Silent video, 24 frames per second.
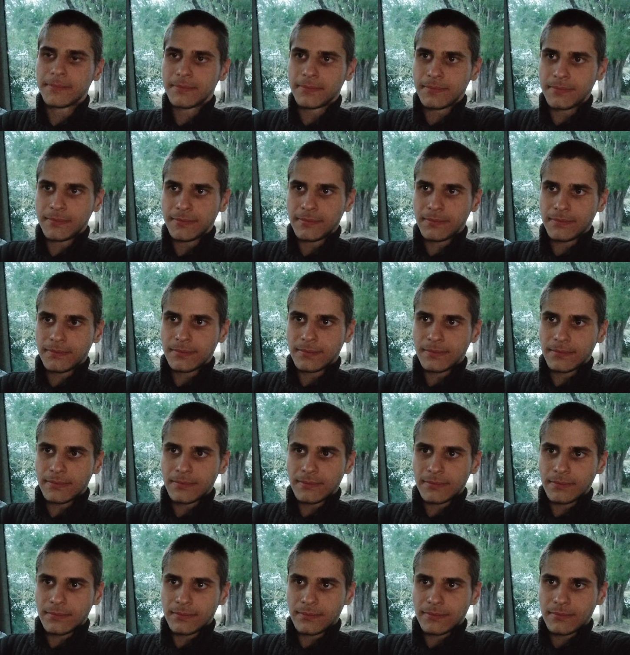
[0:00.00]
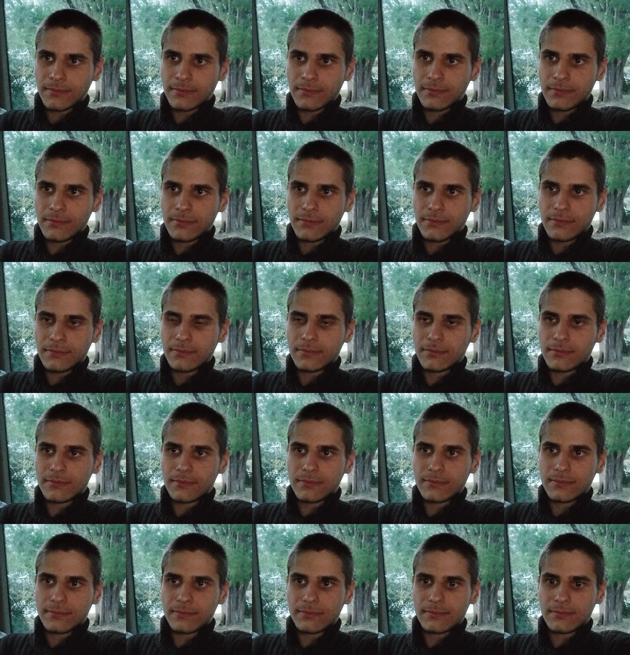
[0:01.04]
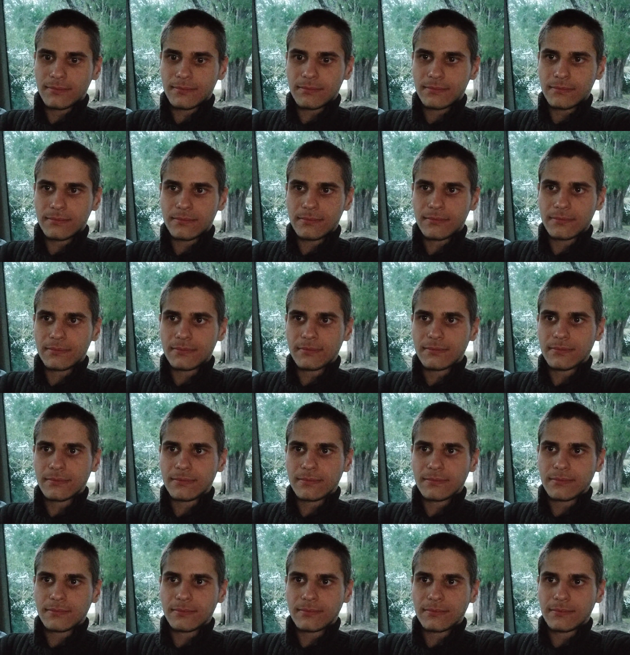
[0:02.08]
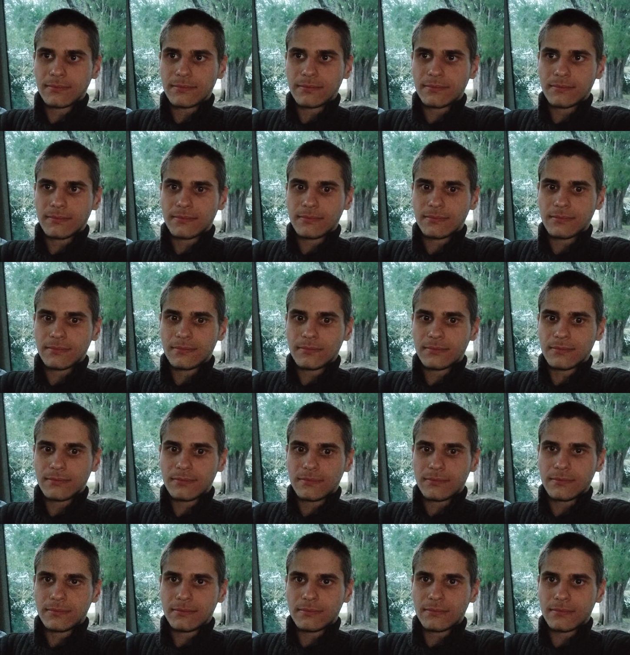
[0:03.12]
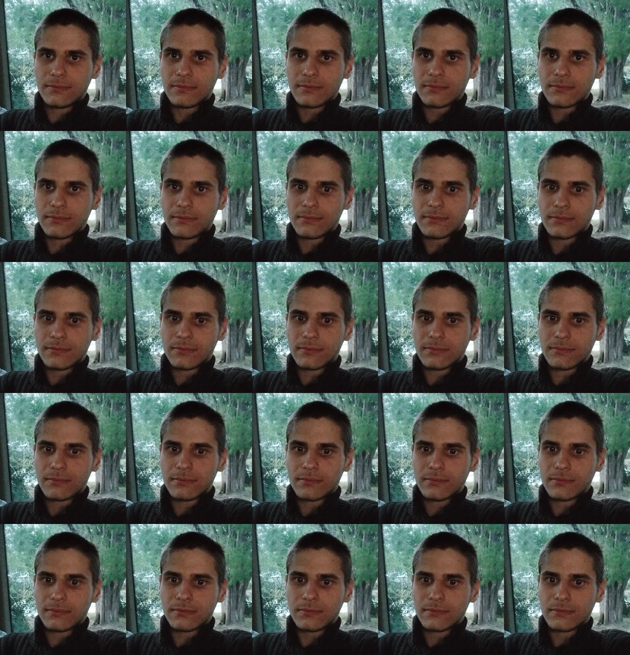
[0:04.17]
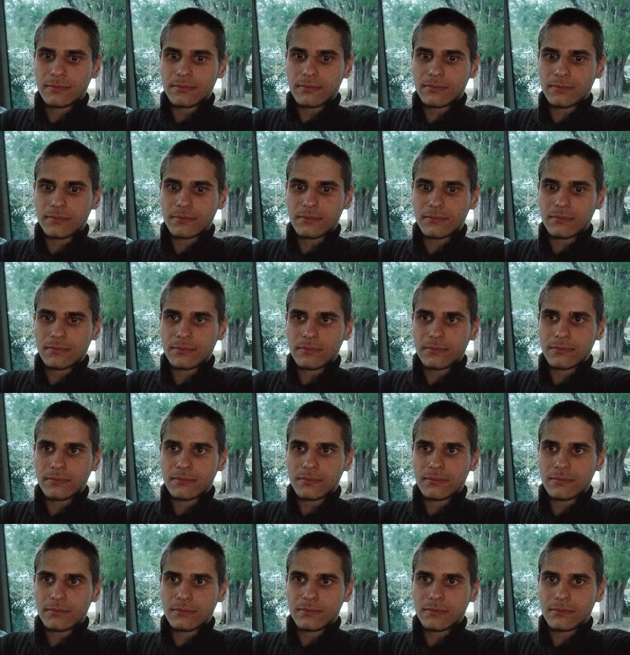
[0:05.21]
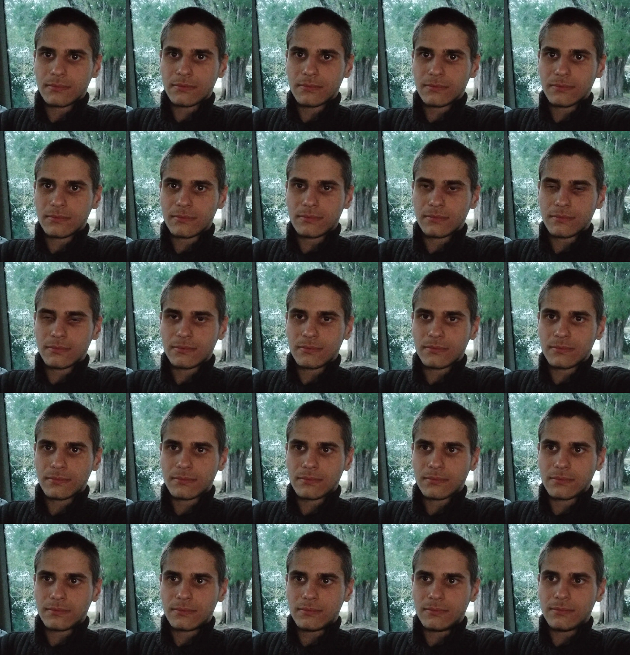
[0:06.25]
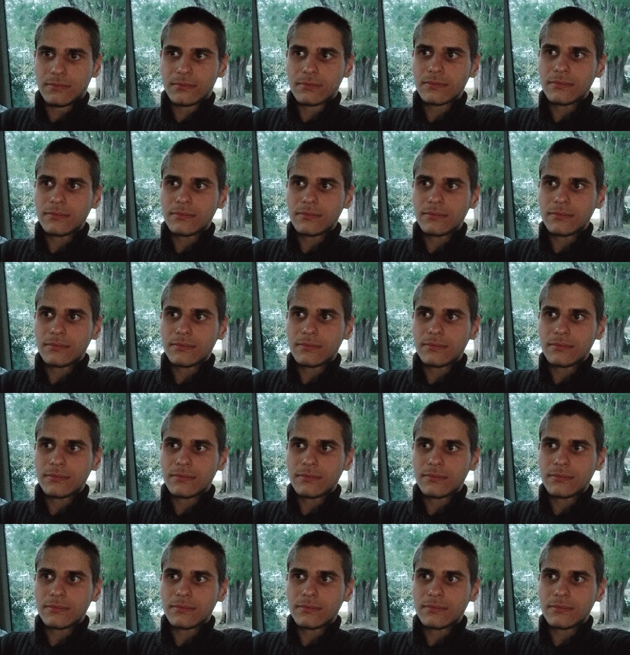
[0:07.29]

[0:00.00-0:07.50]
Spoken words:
(no one is talking)